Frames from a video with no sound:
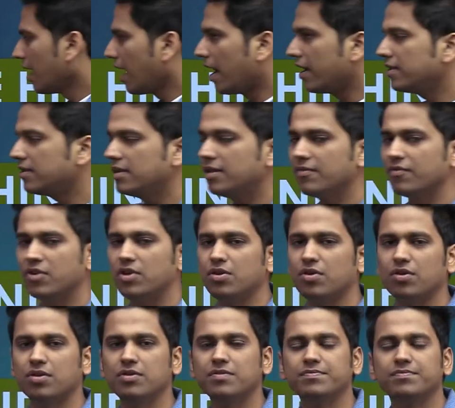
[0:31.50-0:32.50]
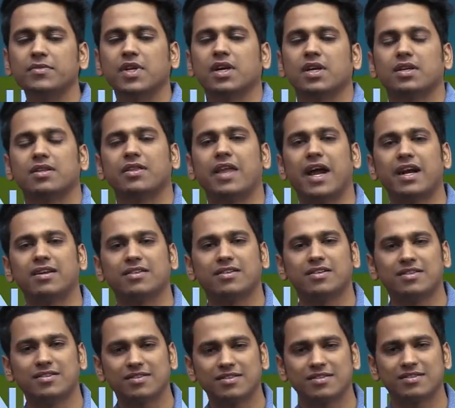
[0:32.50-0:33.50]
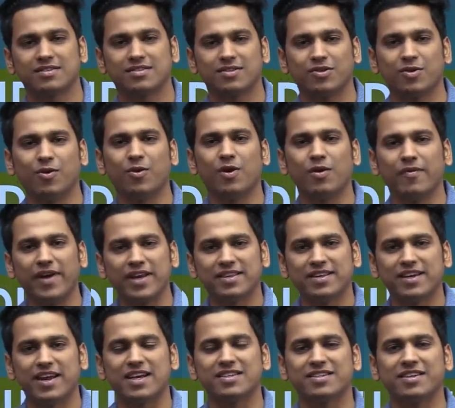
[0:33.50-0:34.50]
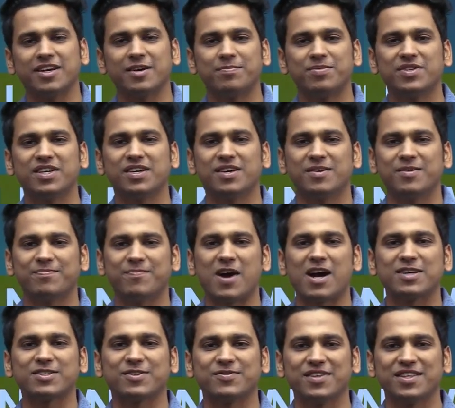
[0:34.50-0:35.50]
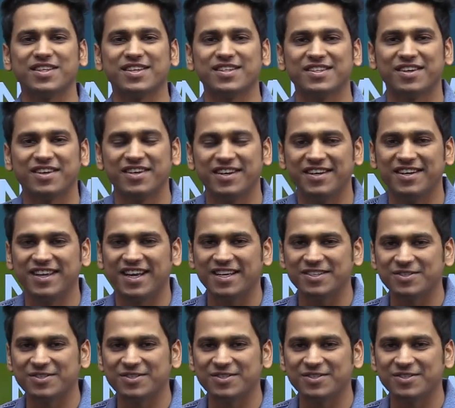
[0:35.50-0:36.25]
I think we know that this cold weather has gripped the parts of the northern India.